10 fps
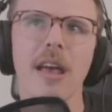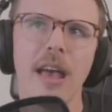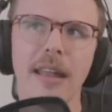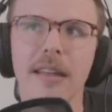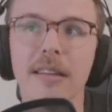
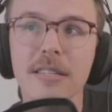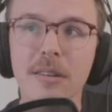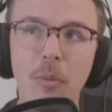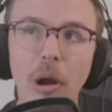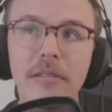and it is
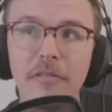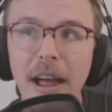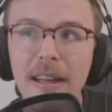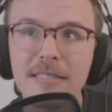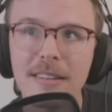quite
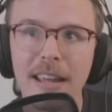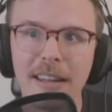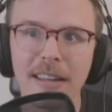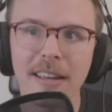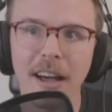fascinating.